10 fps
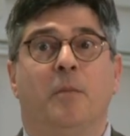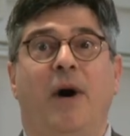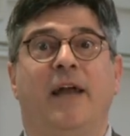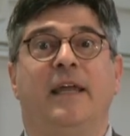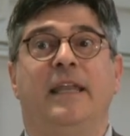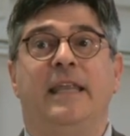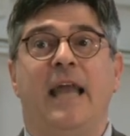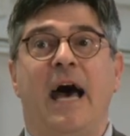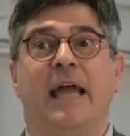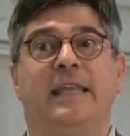but
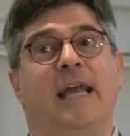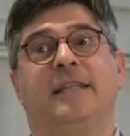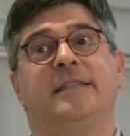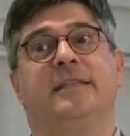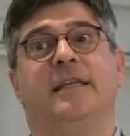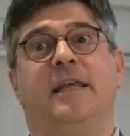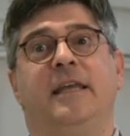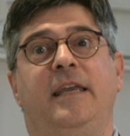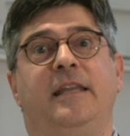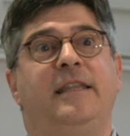not, not
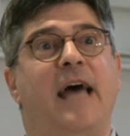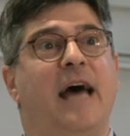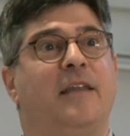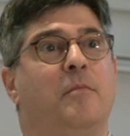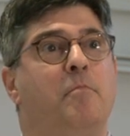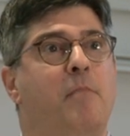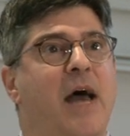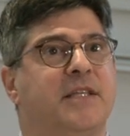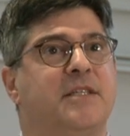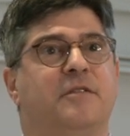in that
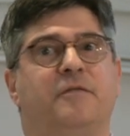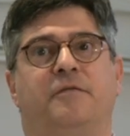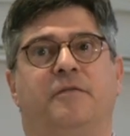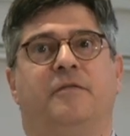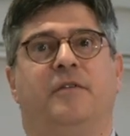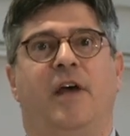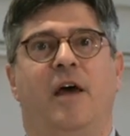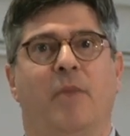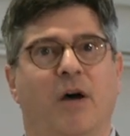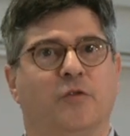massive
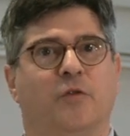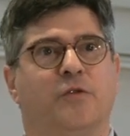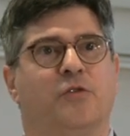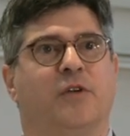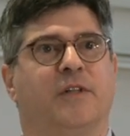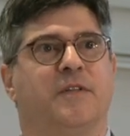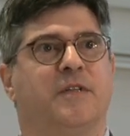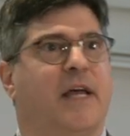amount of journalists.